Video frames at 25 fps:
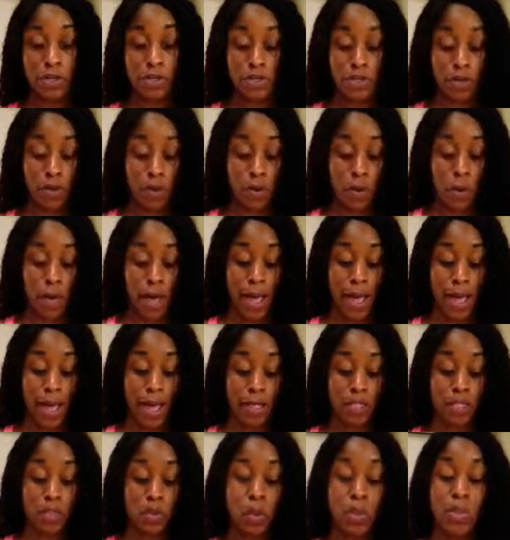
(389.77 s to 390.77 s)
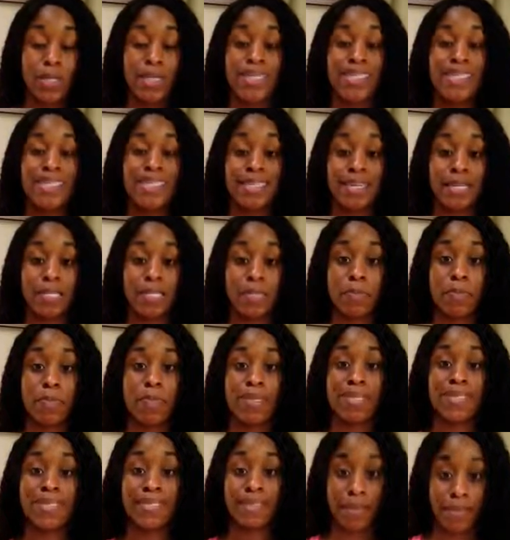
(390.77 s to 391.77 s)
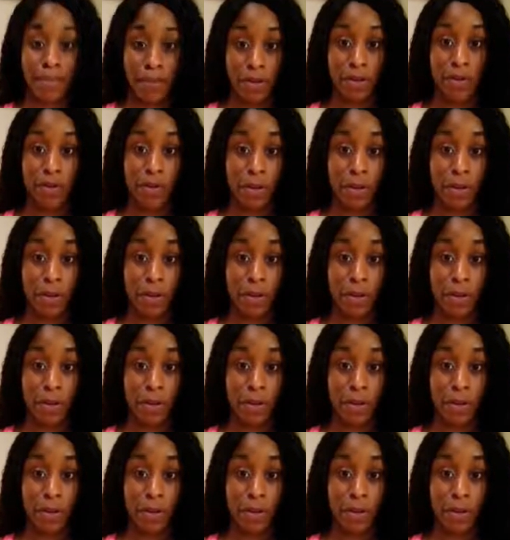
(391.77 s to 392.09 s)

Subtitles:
so I had 26.7